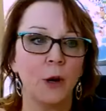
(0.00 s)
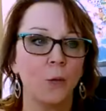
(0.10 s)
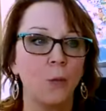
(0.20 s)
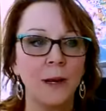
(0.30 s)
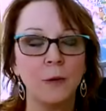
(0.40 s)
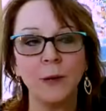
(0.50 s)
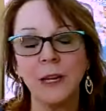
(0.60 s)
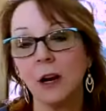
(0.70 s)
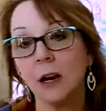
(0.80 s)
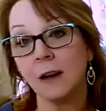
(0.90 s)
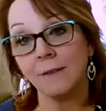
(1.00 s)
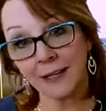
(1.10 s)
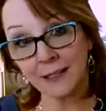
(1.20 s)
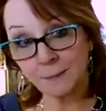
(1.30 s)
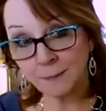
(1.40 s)
know when we are a
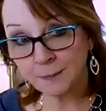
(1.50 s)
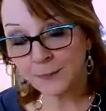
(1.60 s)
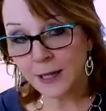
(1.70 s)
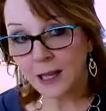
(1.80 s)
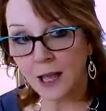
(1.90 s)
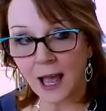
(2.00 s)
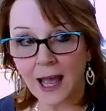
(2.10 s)
victim, mm-hmm.